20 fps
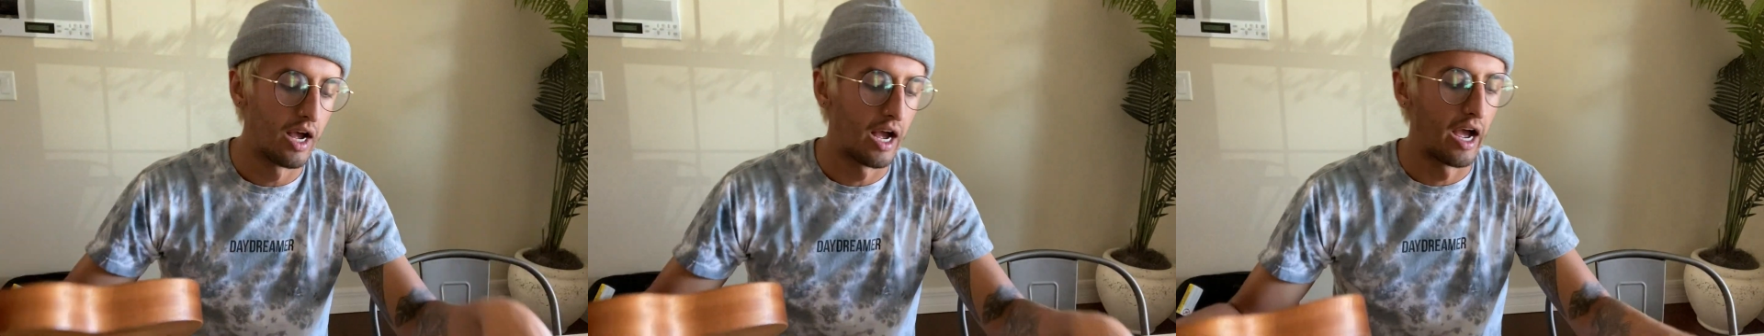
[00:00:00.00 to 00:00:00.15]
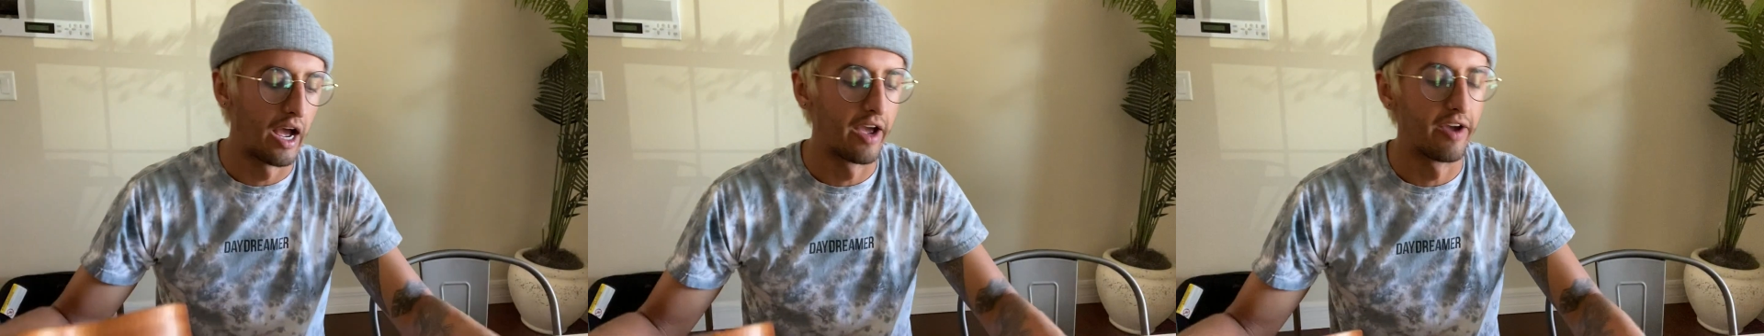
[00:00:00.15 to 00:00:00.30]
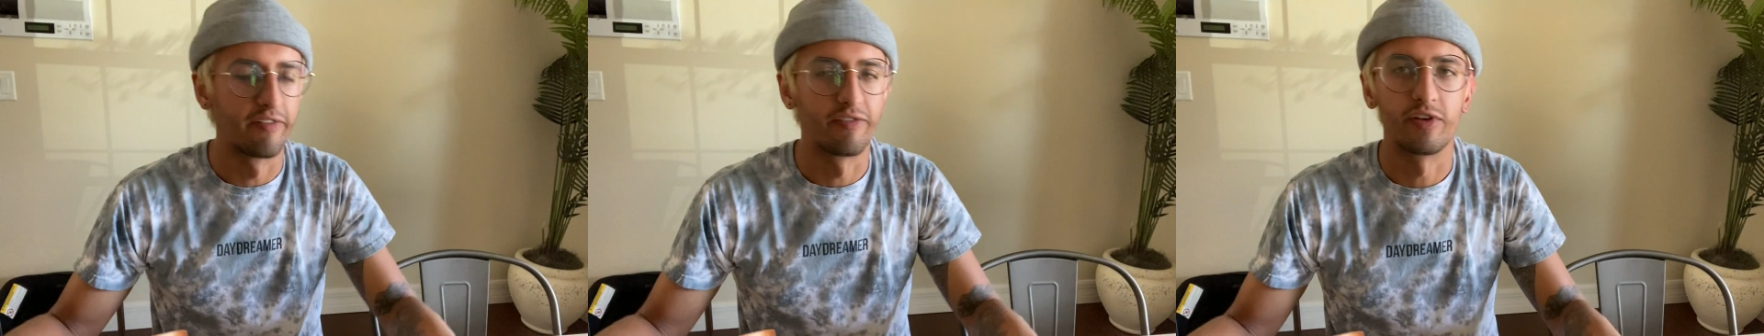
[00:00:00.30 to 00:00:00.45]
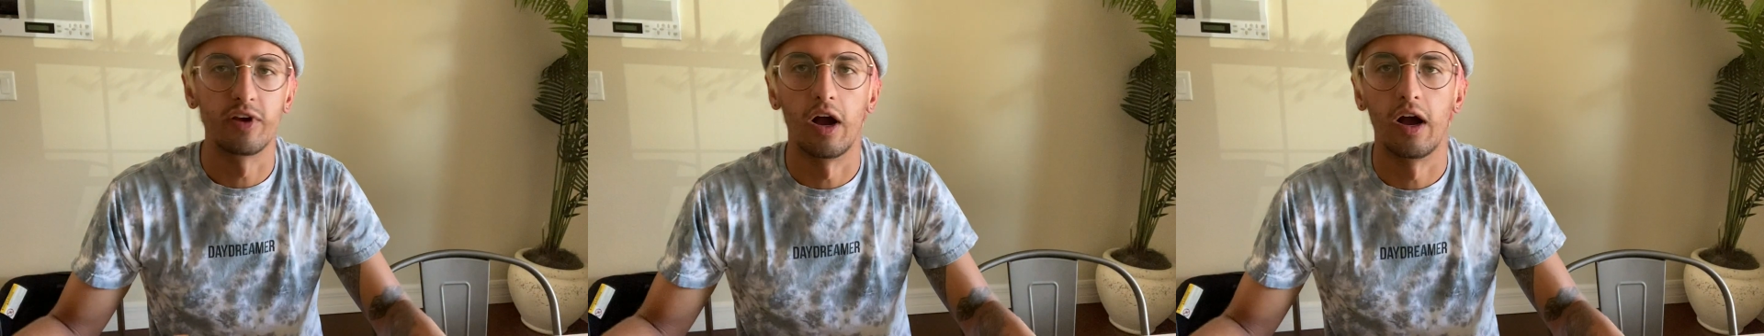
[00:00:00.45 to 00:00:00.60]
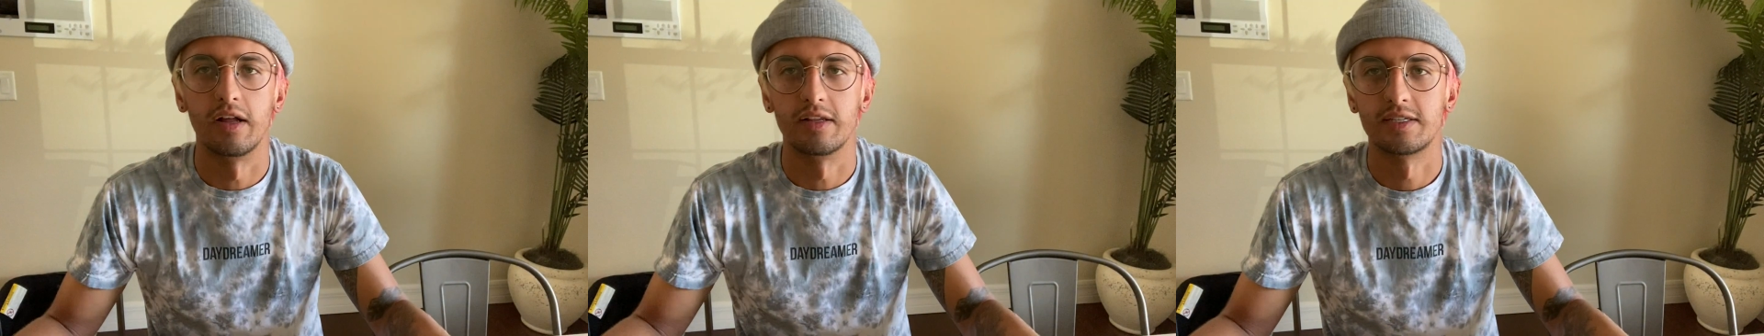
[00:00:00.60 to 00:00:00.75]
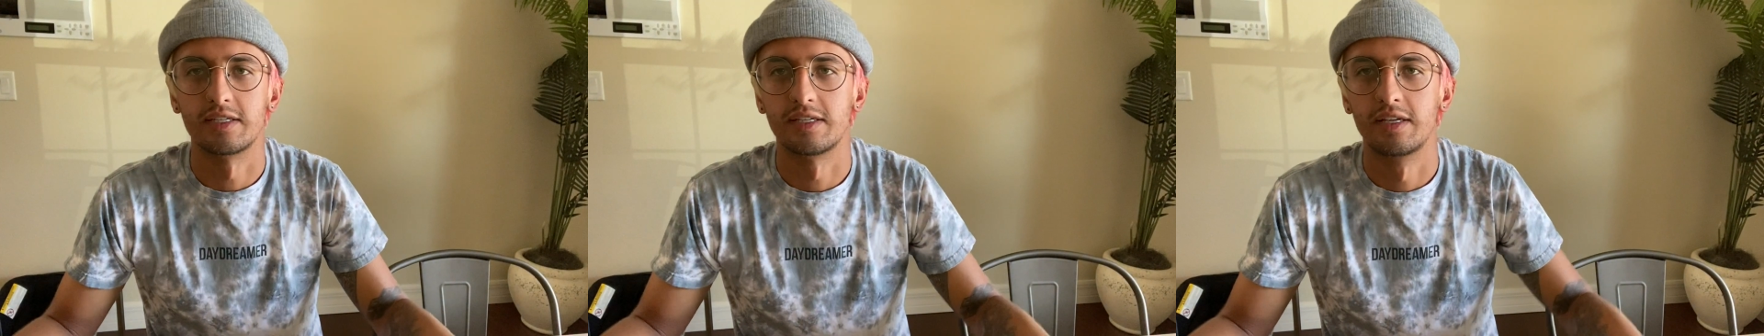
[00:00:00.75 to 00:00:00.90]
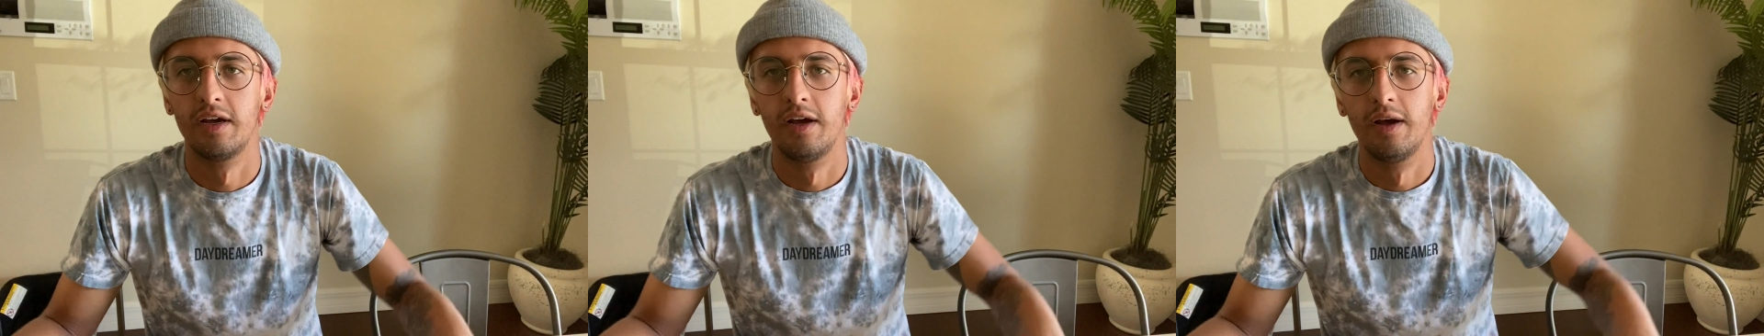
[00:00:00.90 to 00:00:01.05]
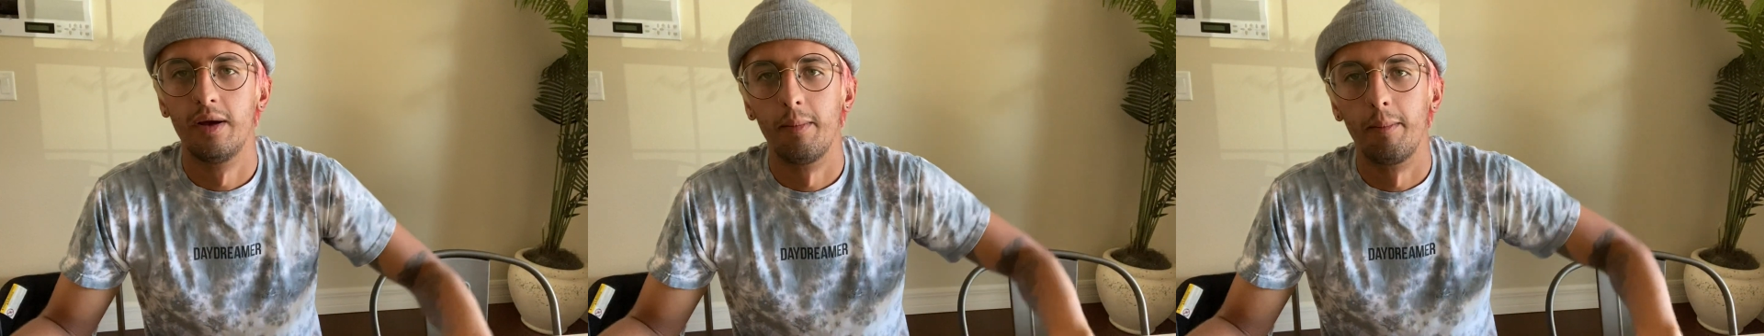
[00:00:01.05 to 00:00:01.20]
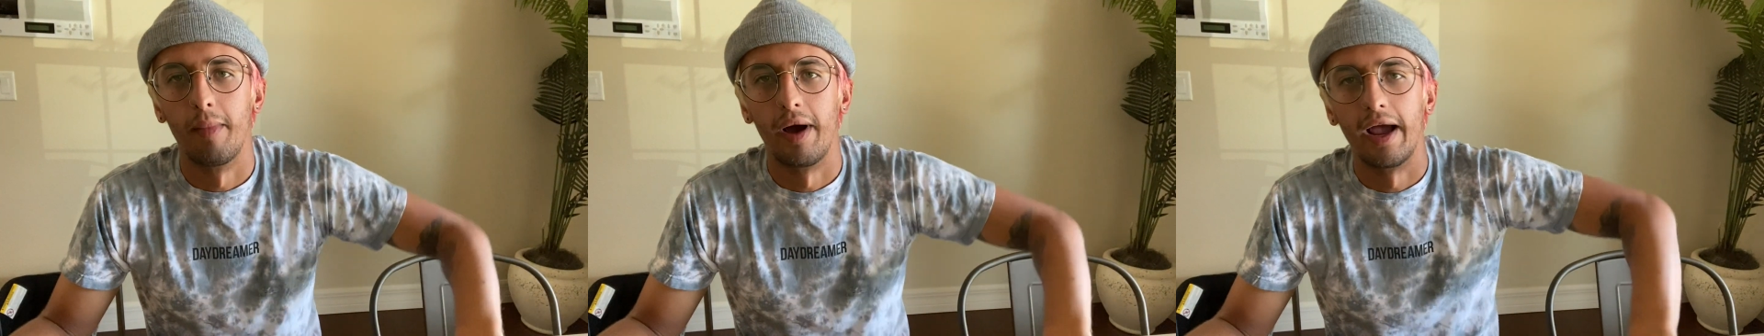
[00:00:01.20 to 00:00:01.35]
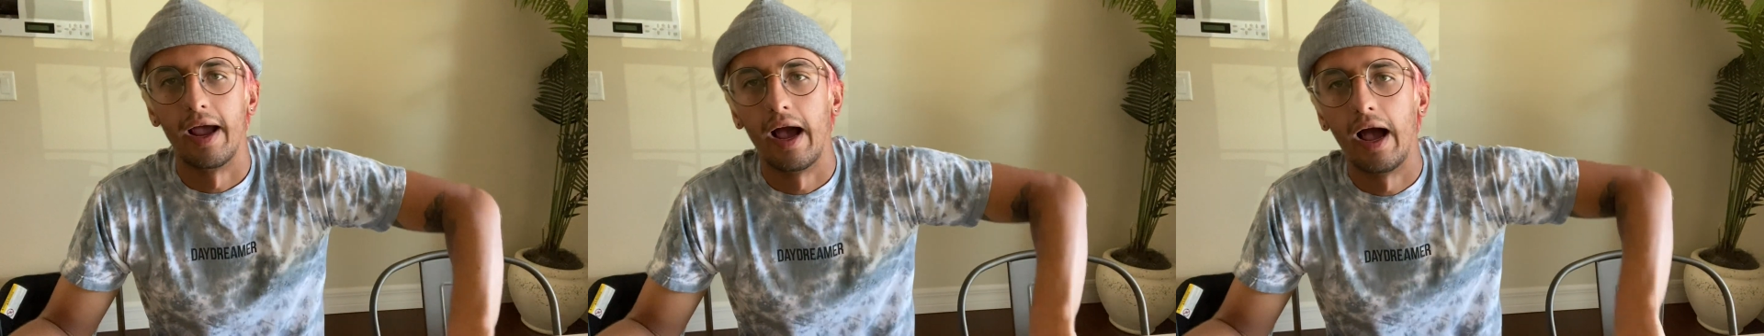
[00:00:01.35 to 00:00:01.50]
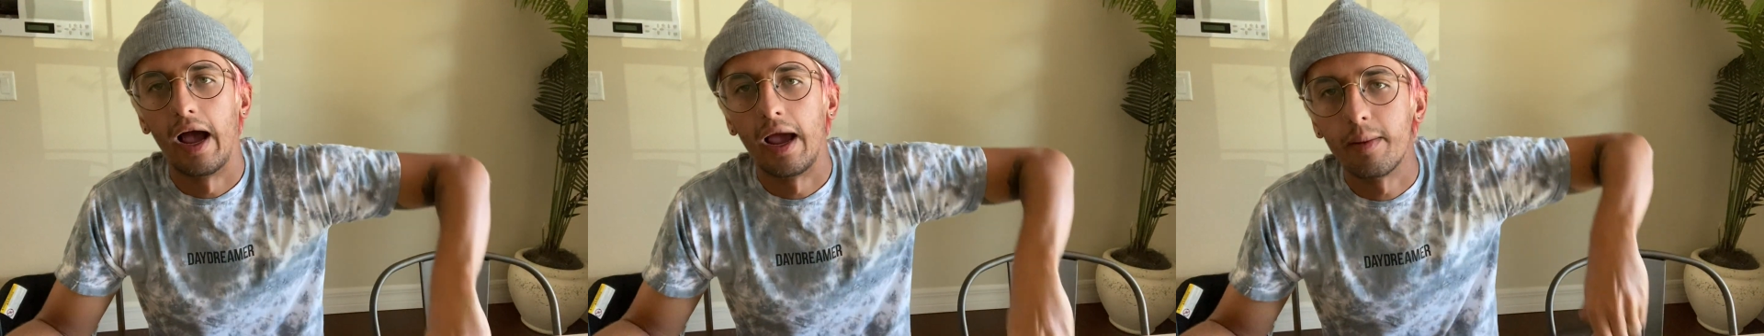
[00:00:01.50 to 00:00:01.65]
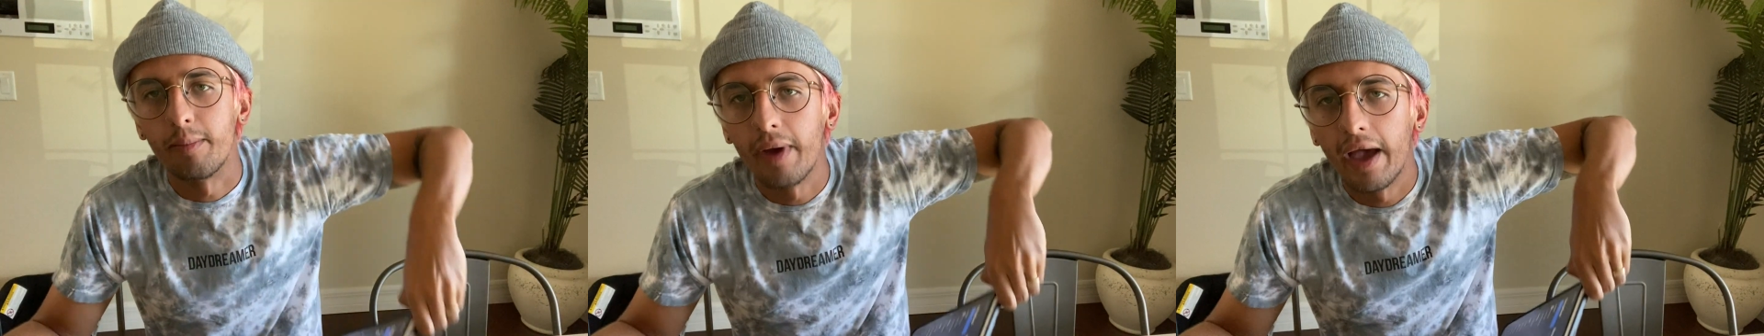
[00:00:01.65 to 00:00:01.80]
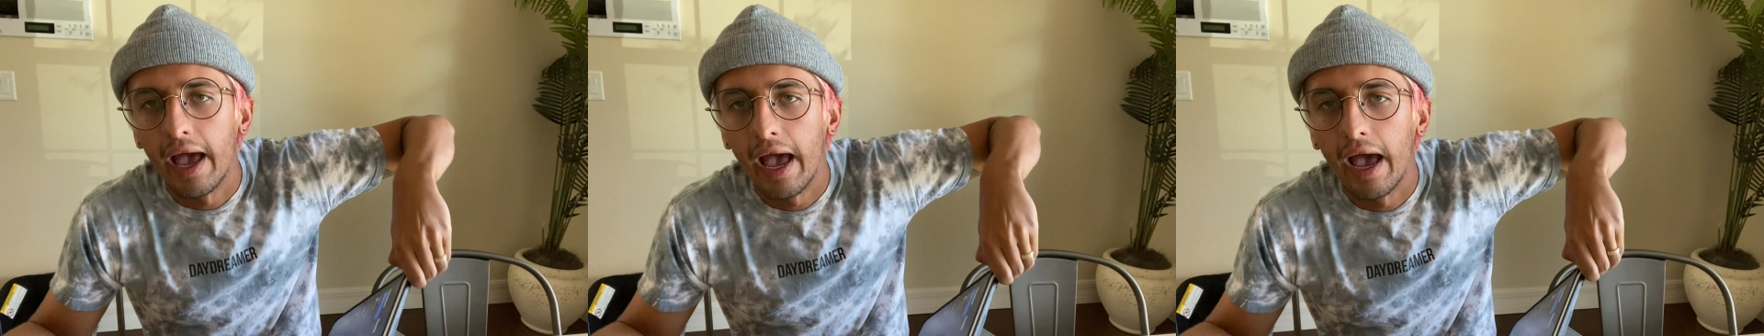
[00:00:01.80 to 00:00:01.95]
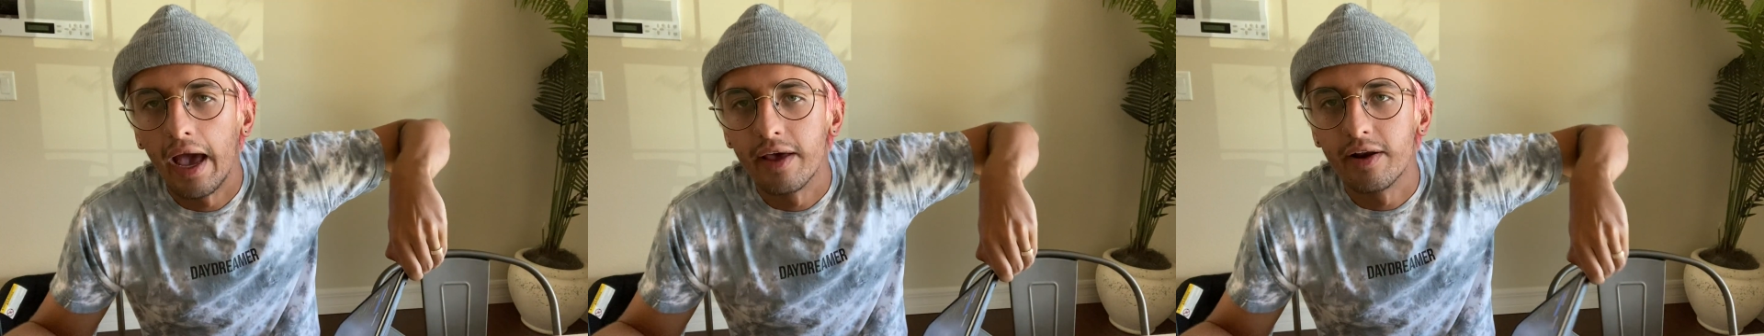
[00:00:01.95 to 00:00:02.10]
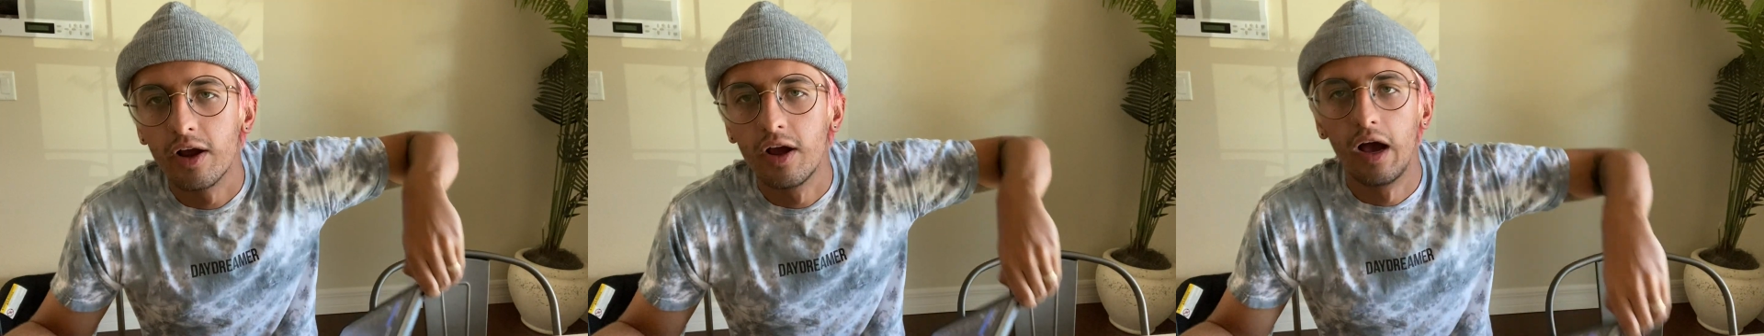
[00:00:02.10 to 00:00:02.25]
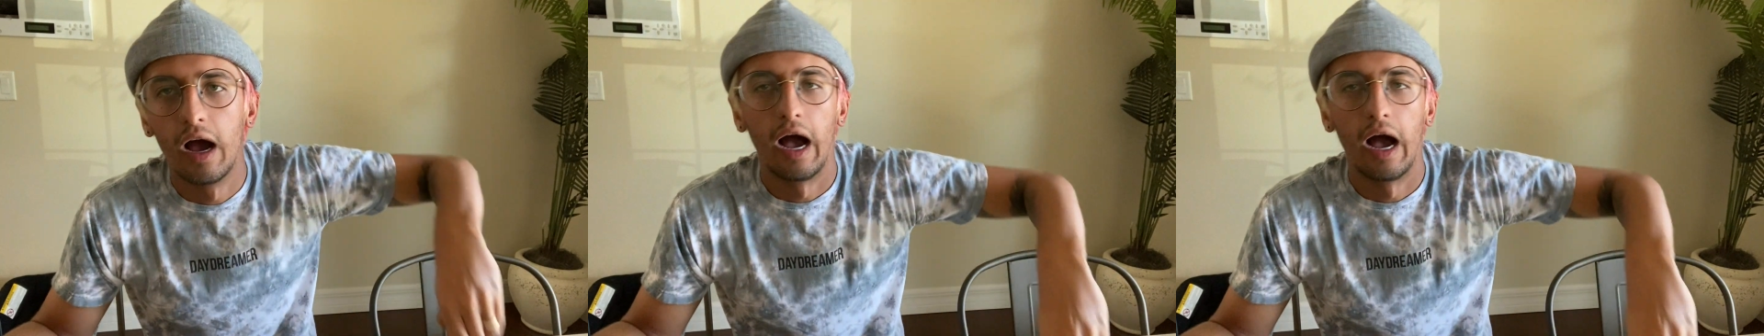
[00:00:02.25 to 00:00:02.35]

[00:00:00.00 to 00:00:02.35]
I've got my iPad,